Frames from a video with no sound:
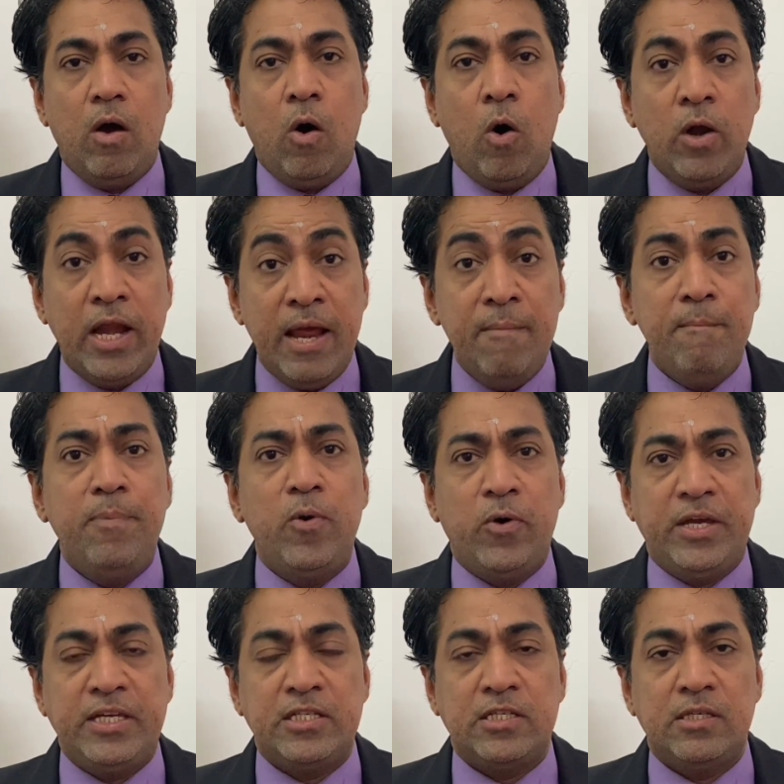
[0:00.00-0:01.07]
all
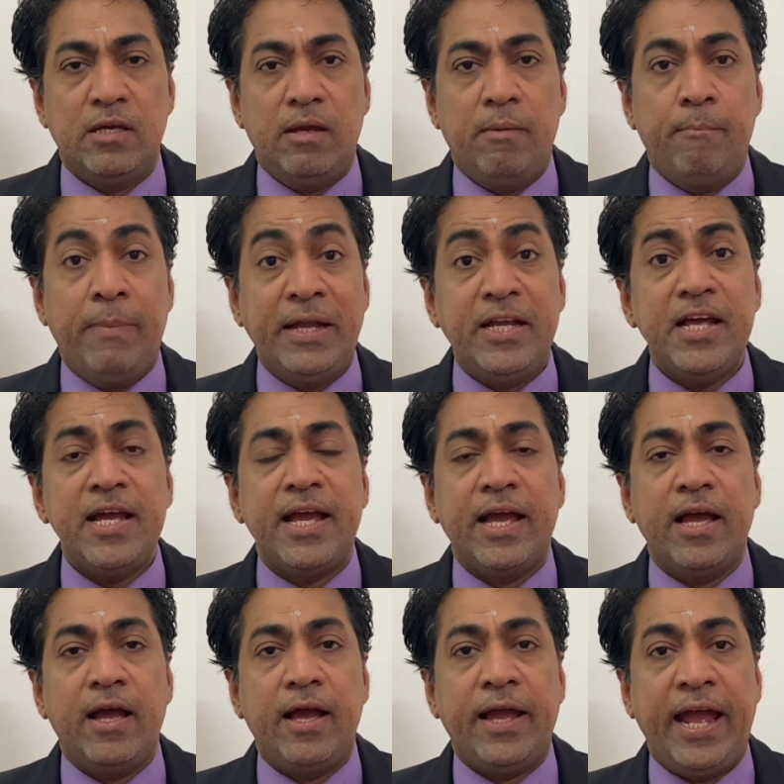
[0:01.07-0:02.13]
employees better
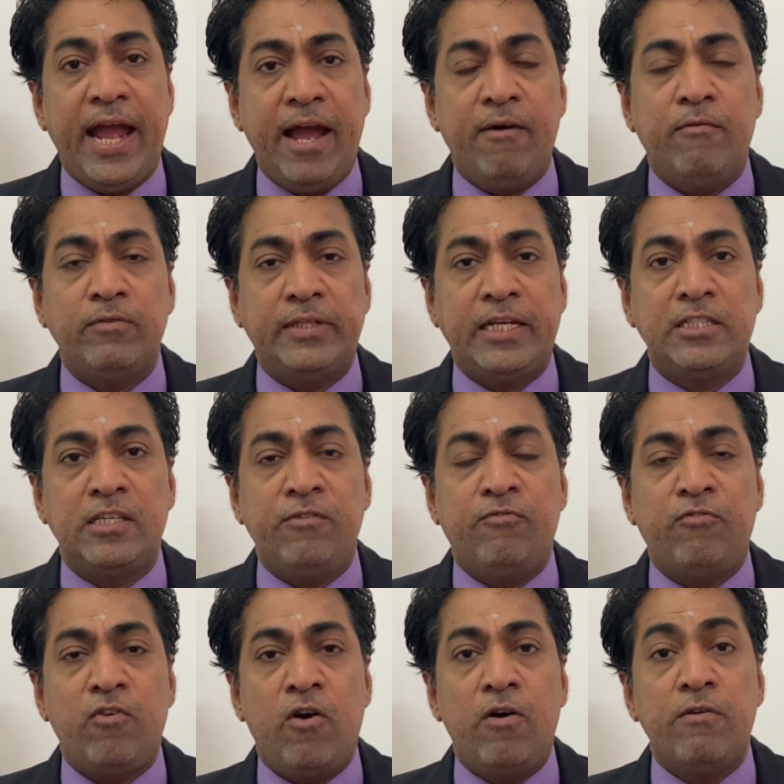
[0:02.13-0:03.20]
have, that is
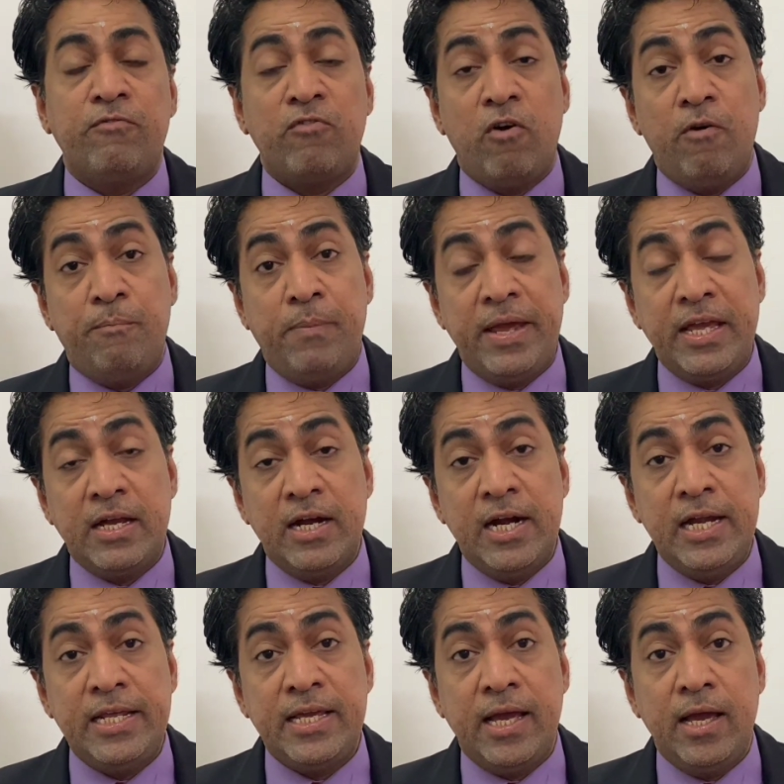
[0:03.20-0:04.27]
if you are paying
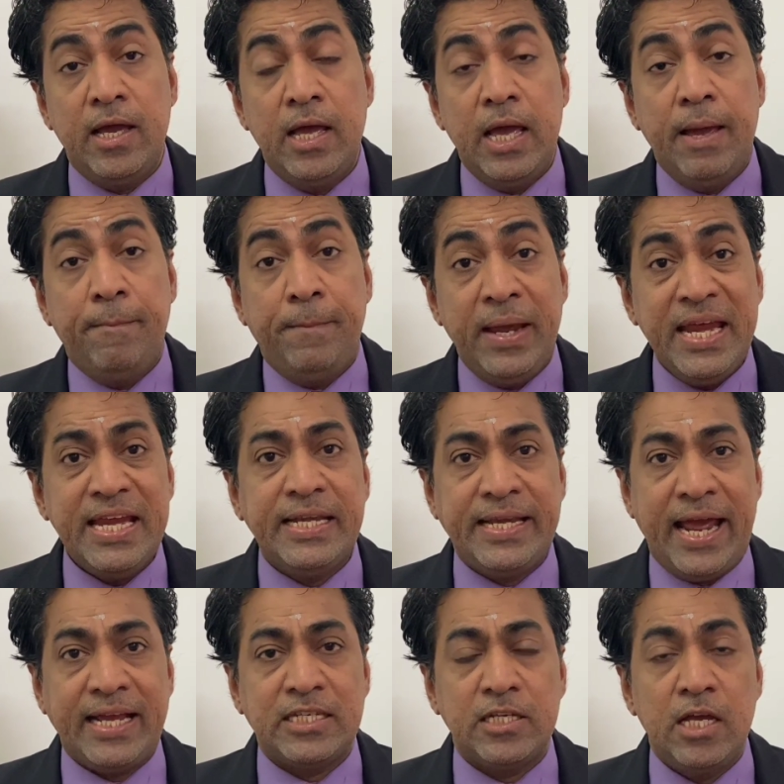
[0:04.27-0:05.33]
earlier PAYE
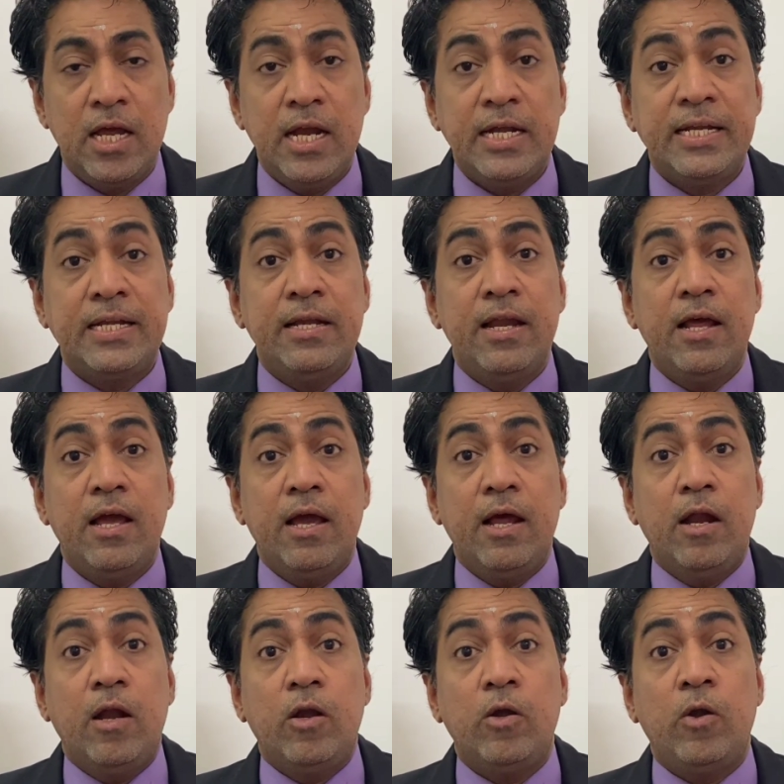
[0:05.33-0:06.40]
tax,
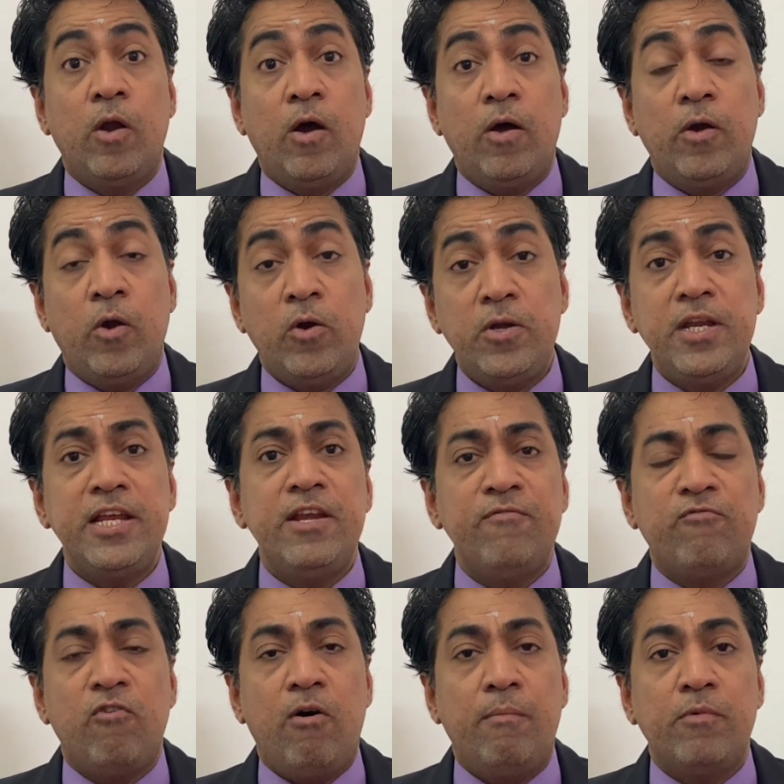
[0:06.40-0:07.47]
not to
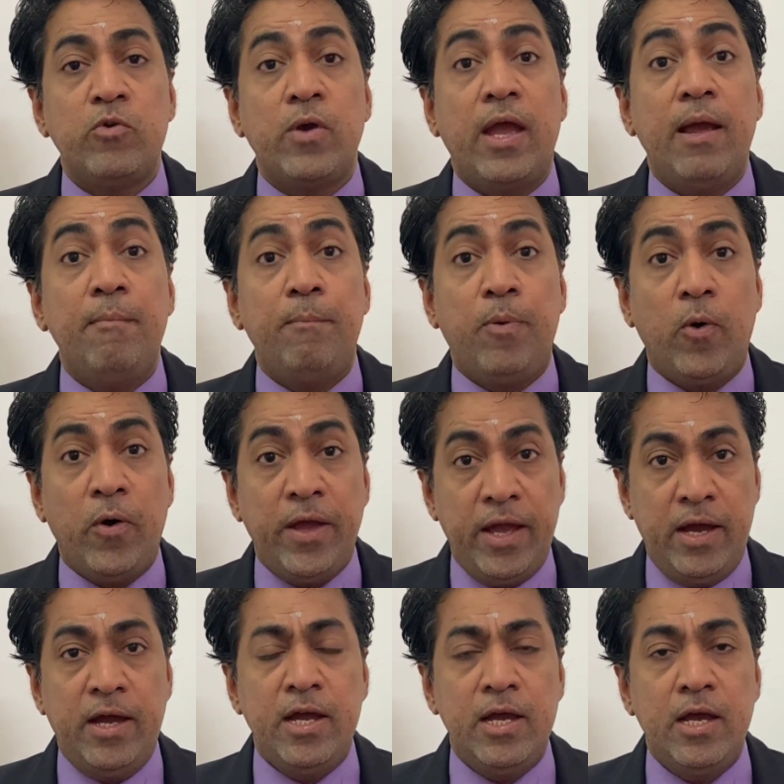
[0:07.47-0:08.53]
inform your
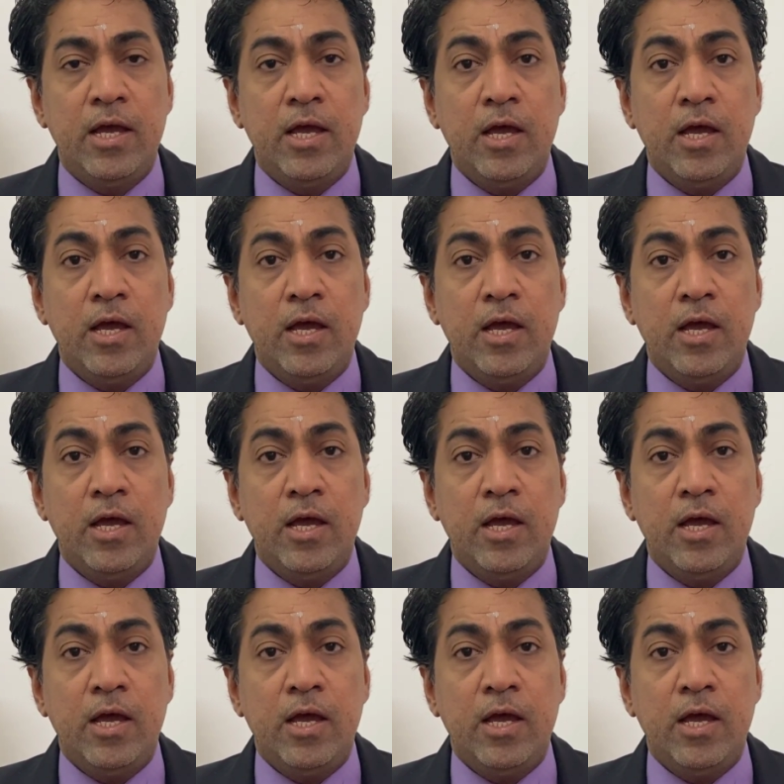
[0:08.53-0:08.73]
employer.